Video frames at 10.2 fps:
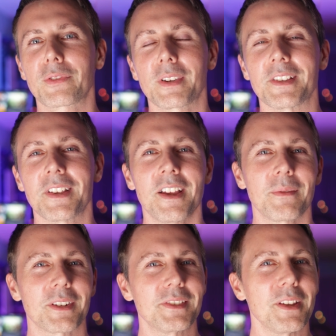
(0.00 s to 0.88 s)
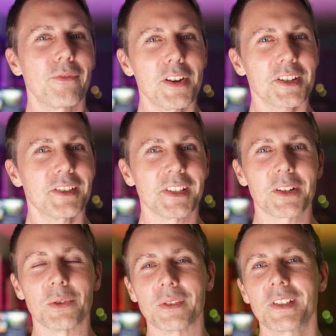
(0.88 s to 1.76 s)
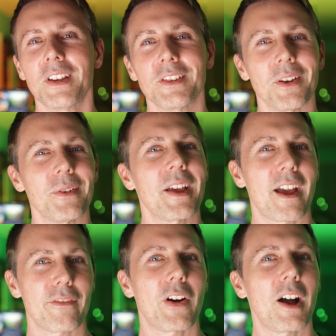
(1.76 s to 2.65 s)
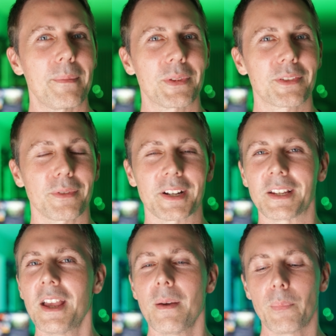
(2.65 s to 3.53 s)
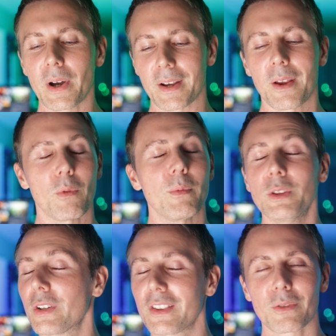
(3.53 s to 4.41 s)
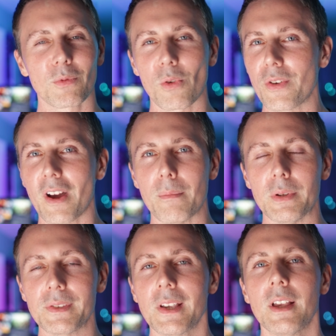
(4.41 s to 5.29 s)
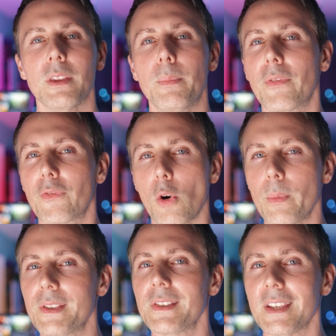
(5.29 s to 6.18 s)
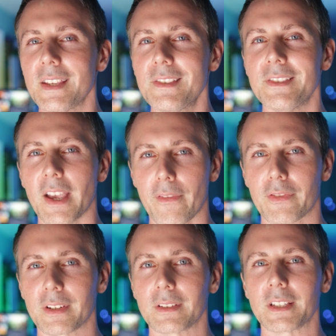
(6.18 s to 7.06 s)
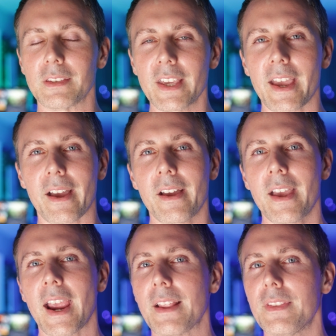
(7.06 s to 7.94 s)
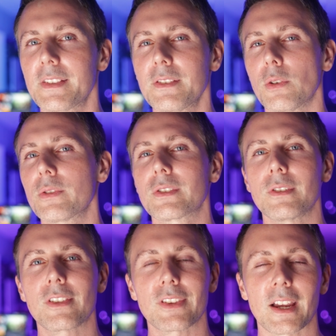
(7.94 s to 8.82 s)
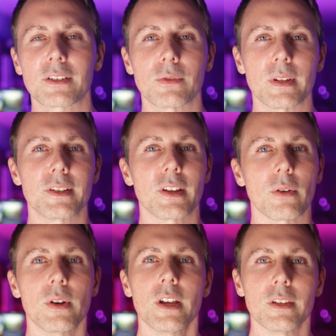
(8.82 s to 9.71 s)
threads, because the efficiency cores don't have hyper-threading. But when we look at the raw numbers, the performance is definitely there. And this is also to thank to Intel